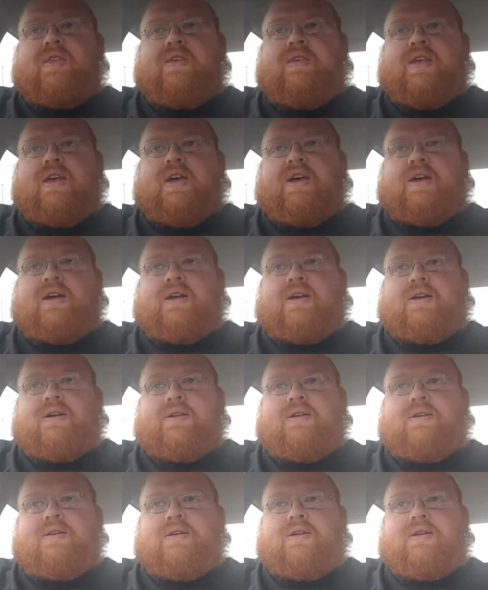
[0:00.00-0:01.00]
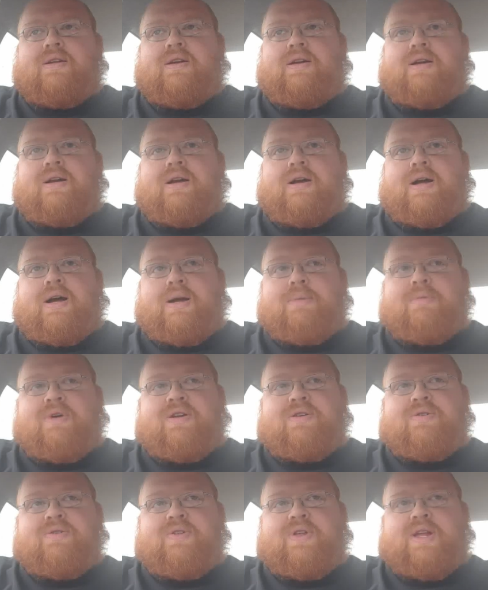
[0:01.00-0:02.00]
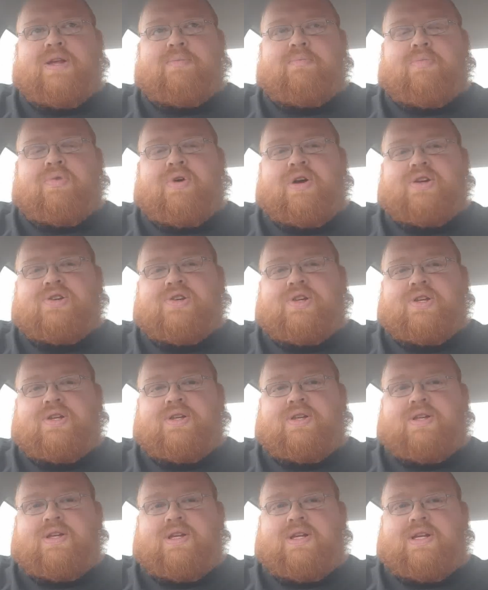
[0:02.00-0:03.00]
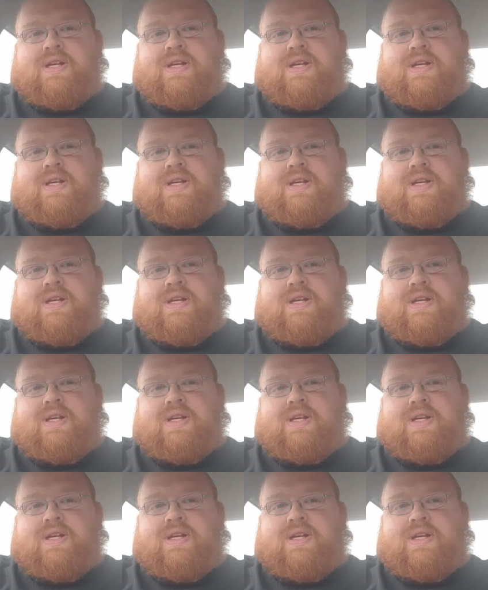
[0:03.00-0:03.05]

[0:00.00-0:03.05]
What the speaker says: I'm under the impression